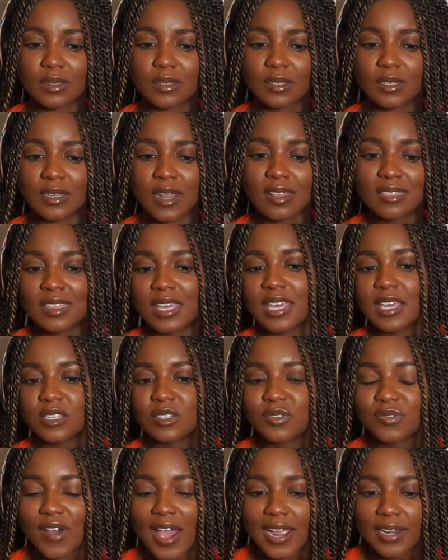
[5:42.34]
nothing is
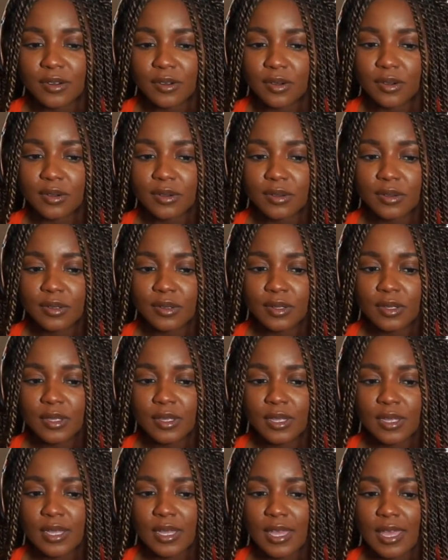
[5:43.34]
final.
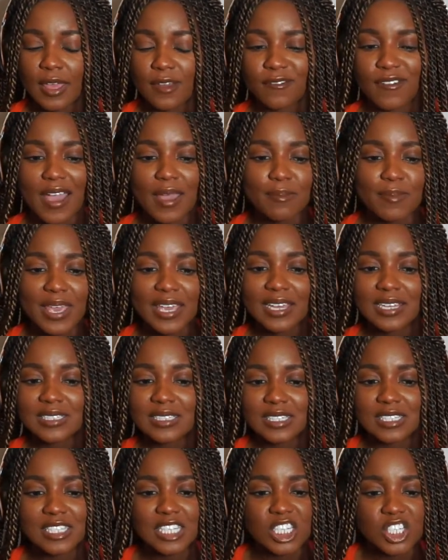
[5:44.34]
If I make a
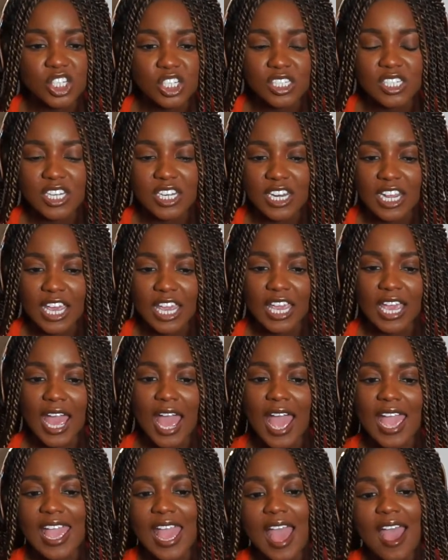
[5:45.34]
decision today,
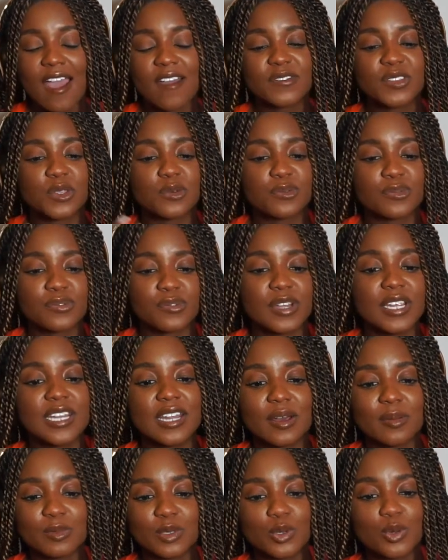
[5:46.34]
I have the
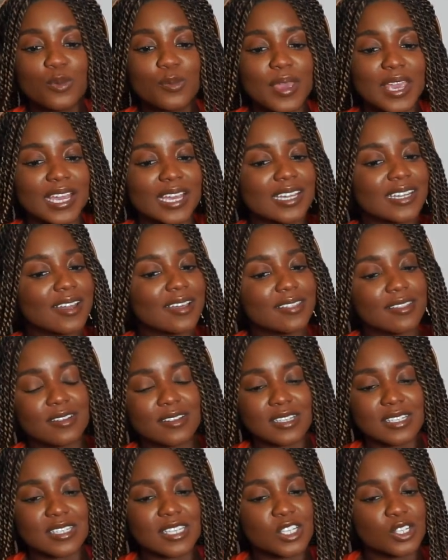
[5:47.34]
freedom to make another
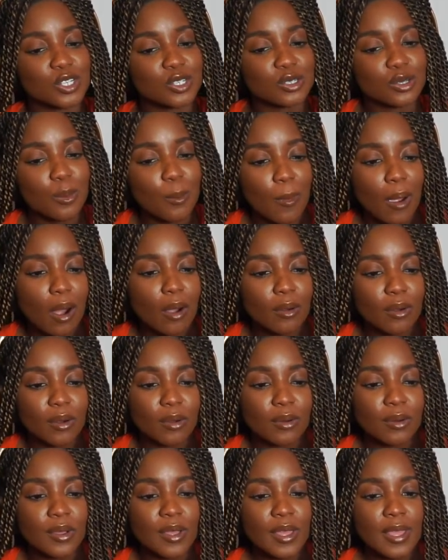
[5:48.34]
decision tomorrow.
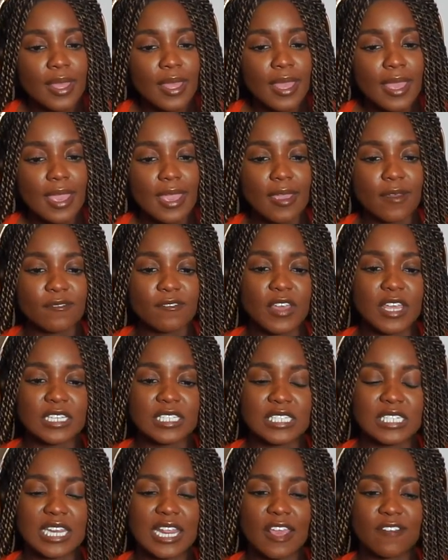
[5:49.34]
If
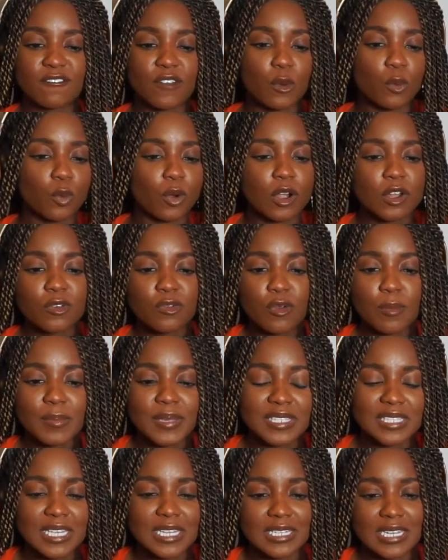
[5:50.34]
it, if it worked for me
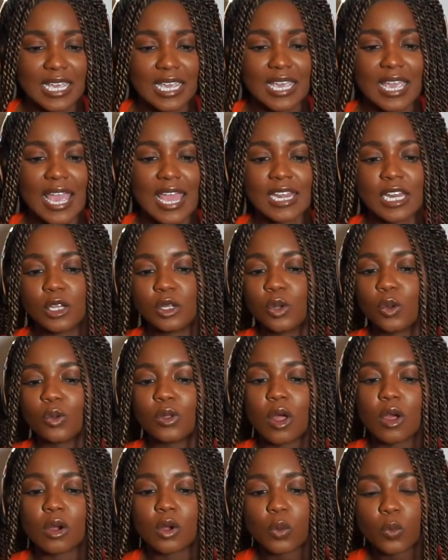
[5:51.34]
today and it no
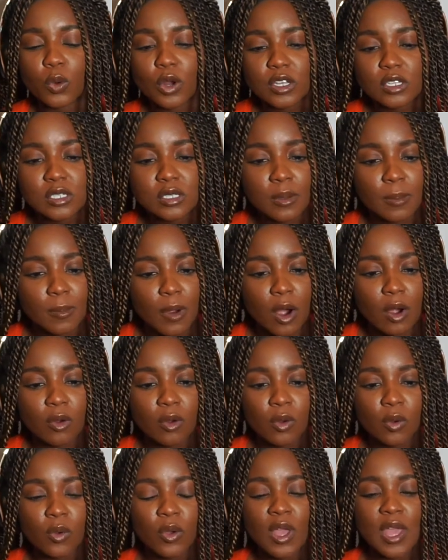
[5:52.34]
longer works
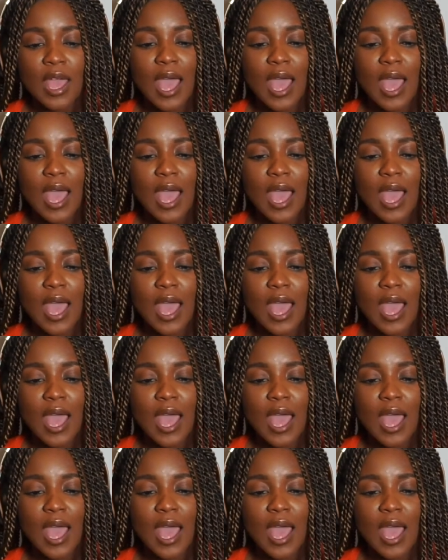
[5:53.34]
tomorrow,